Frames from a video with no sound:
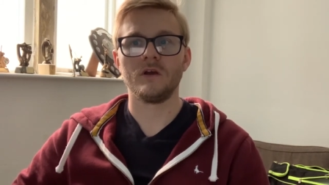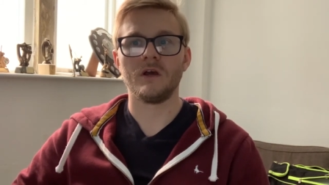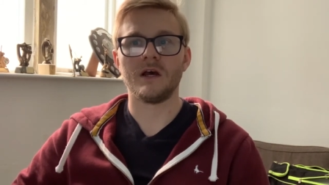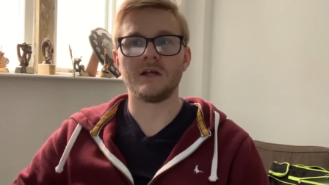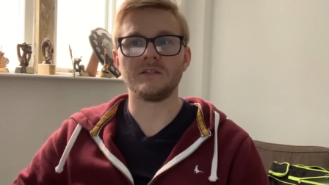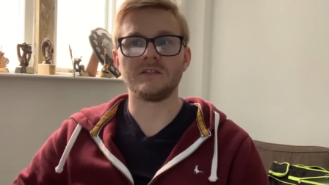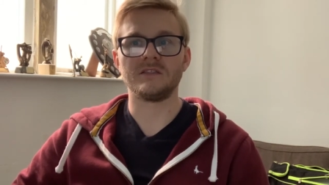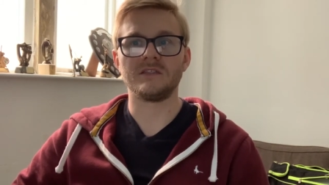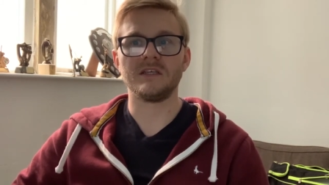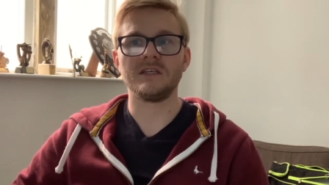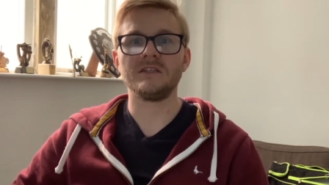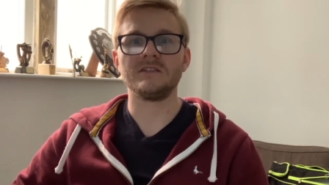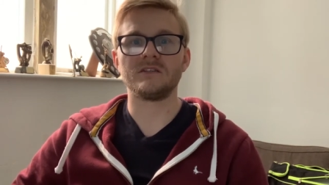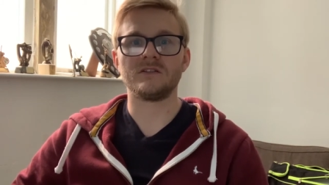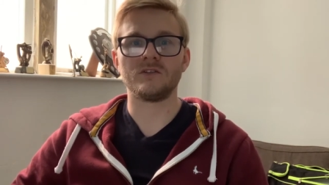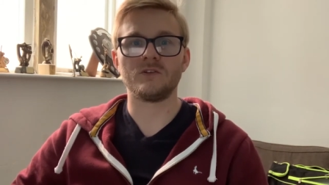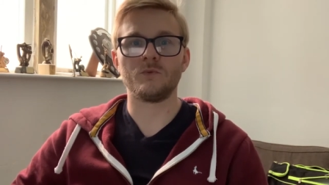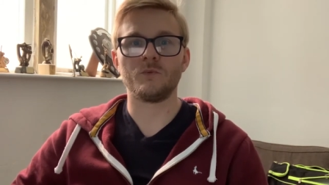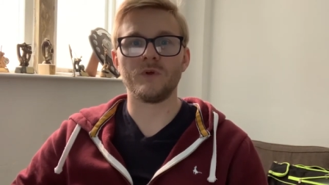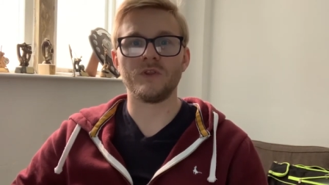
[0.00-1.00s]
and
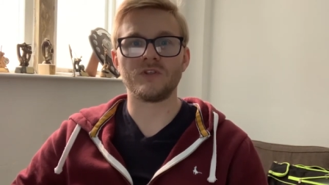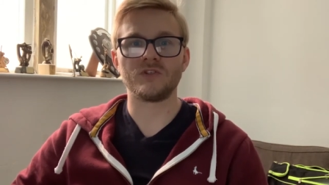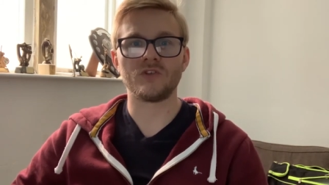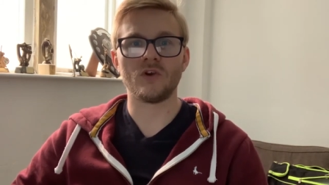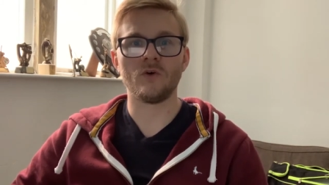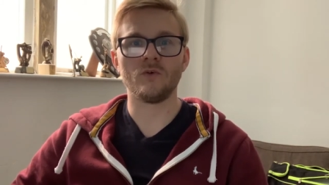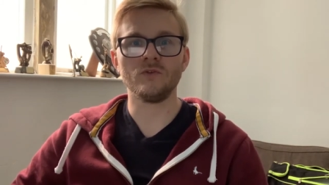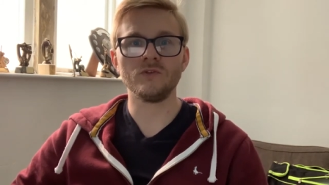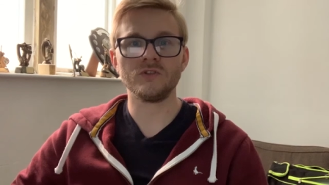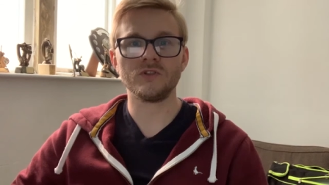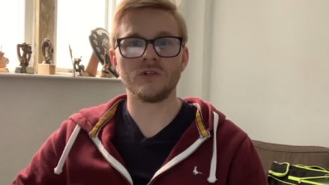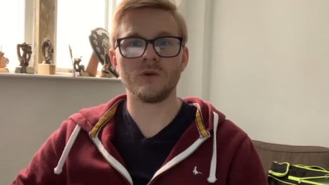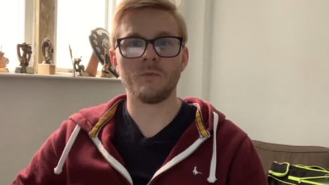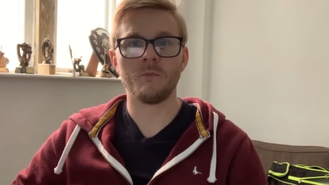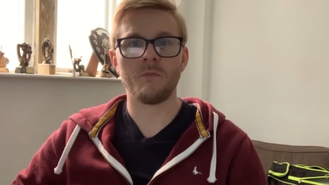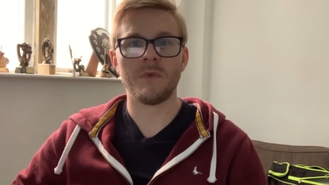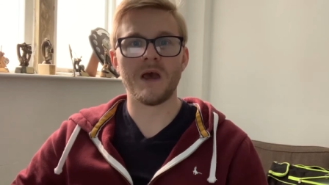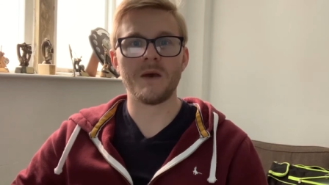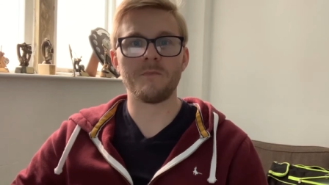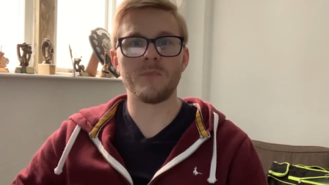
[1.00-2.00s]
seasoned with salt,
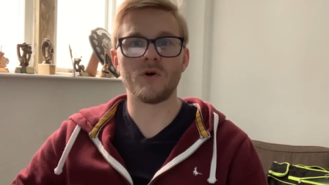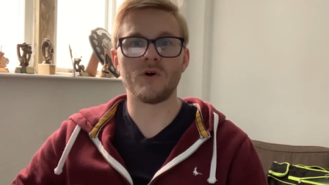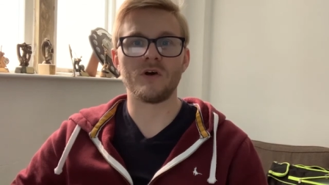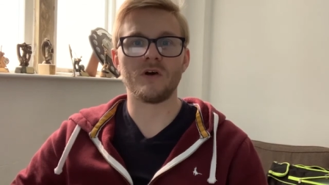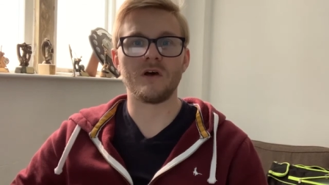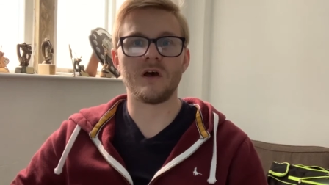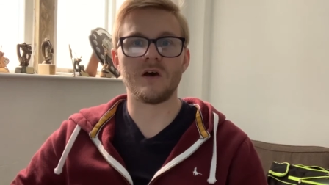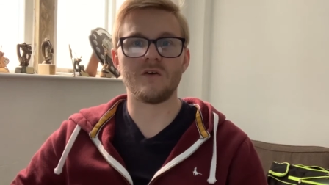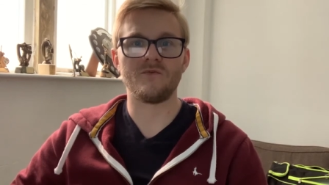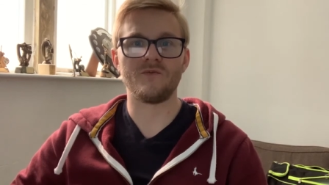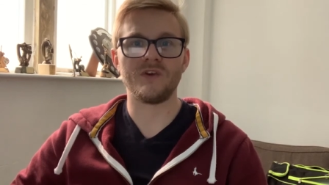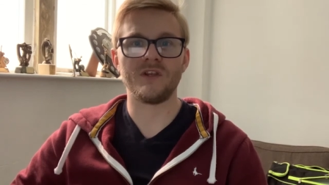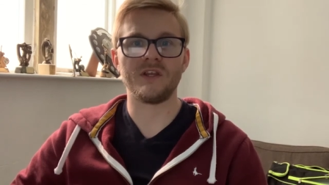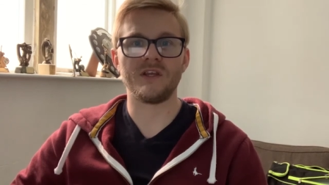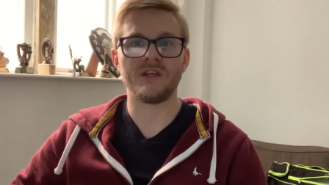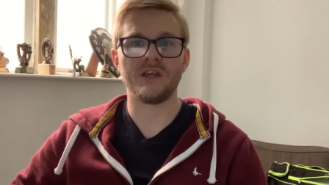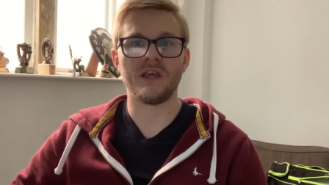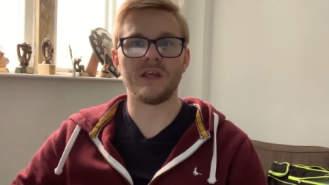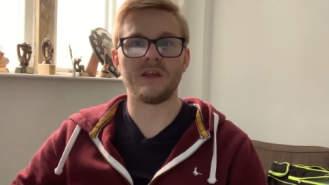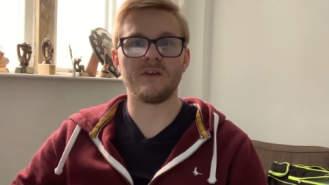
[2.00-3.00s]
pepper and
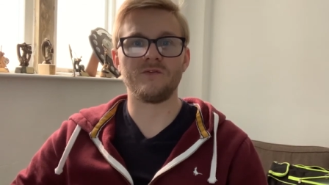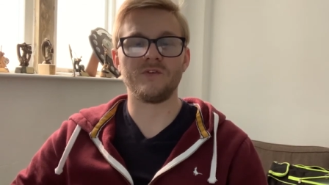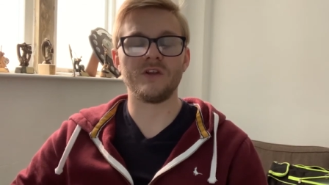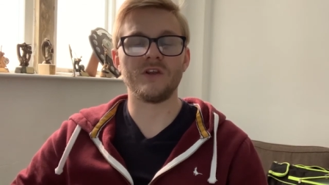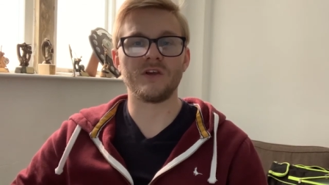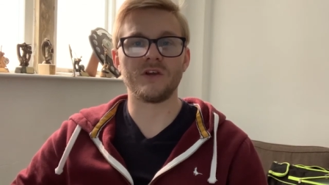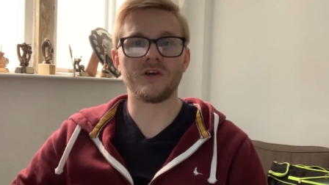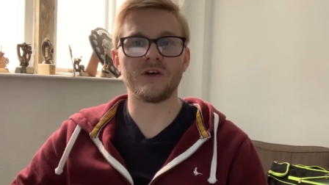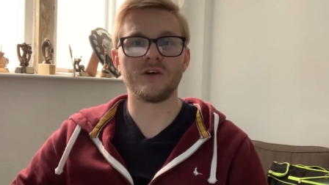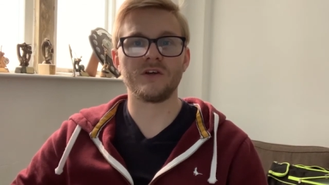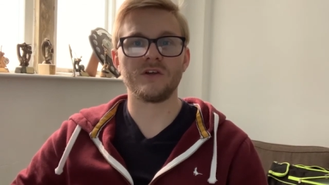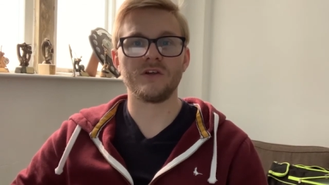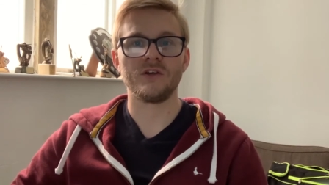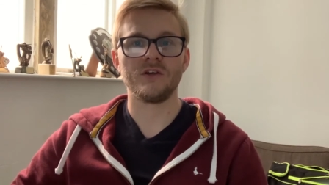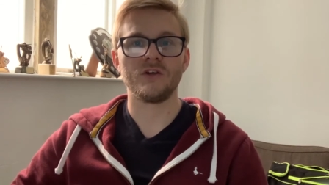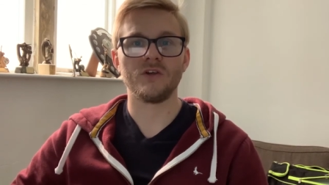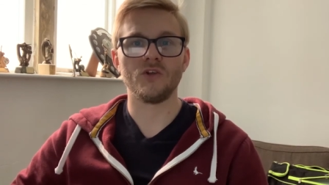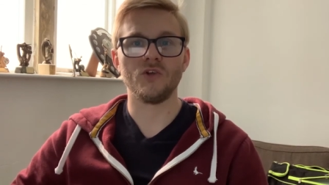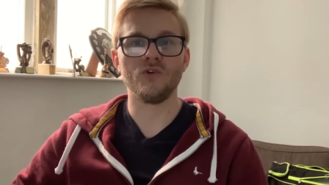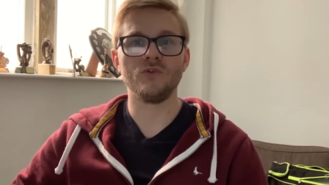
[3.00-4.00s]
vinegar, vinegar
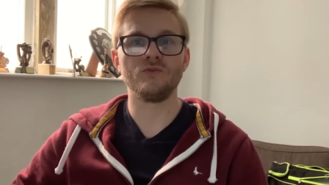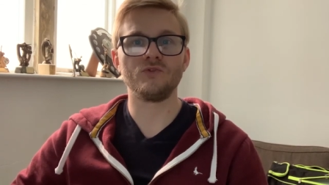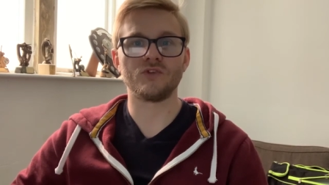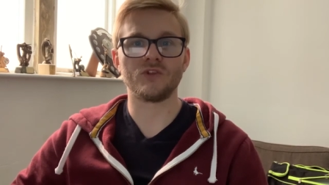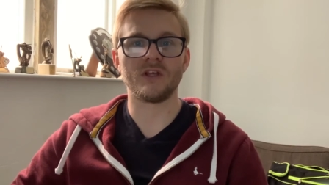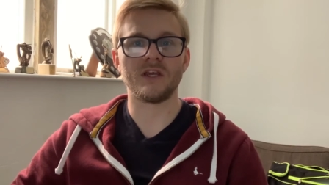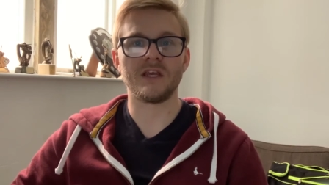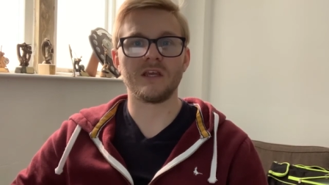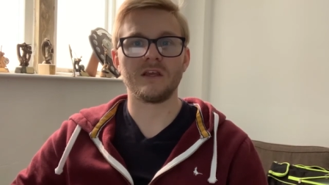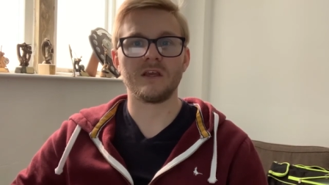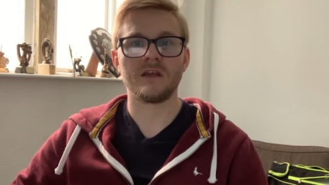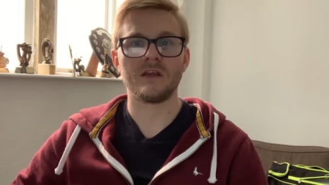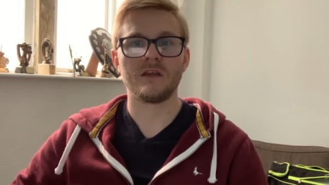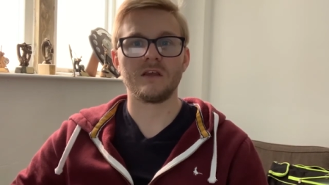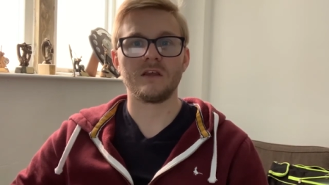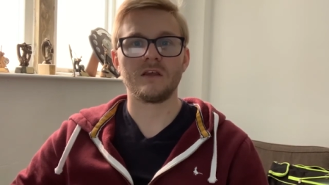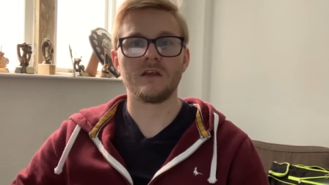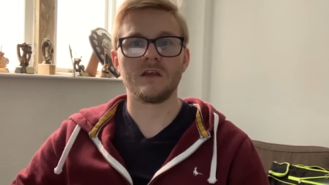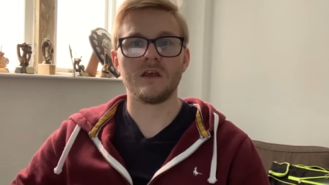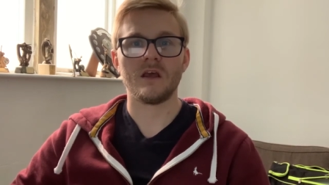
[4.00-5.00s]
usually,
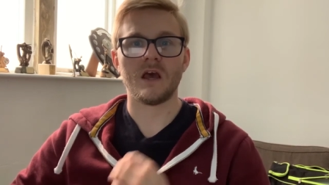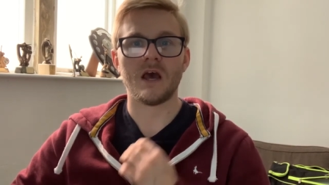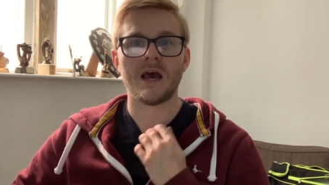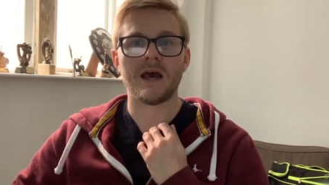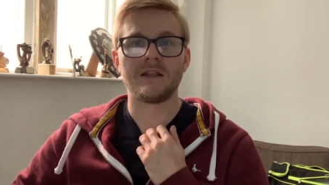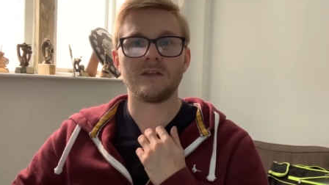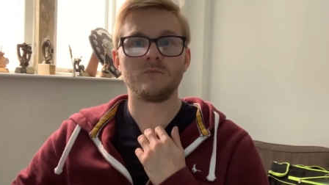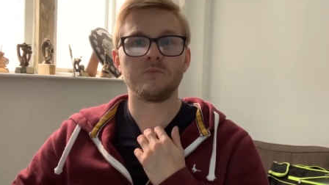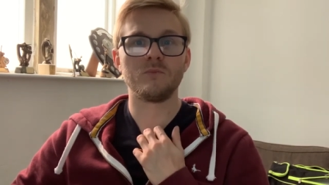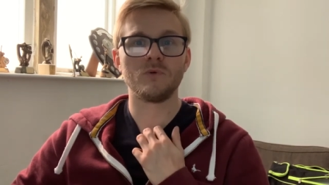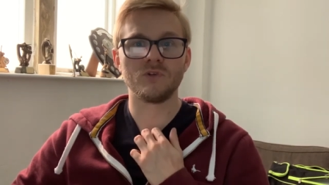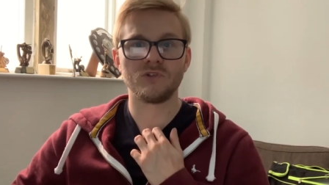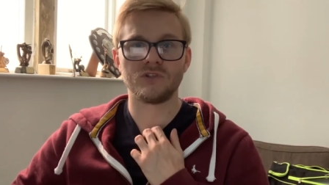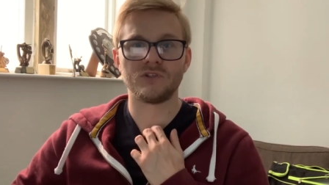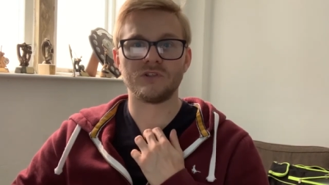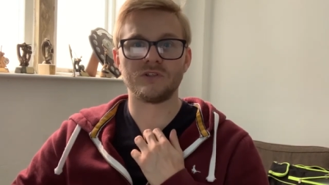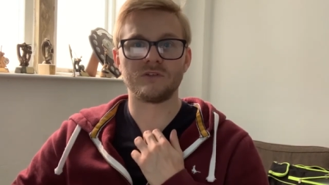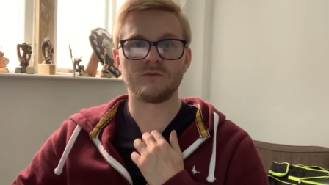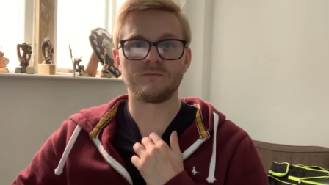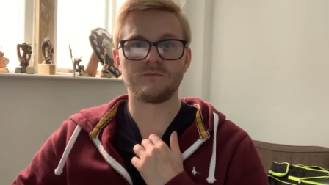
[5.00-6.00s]
and
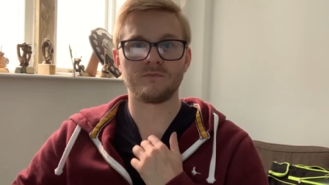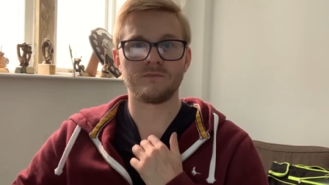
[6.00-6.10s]
mustard.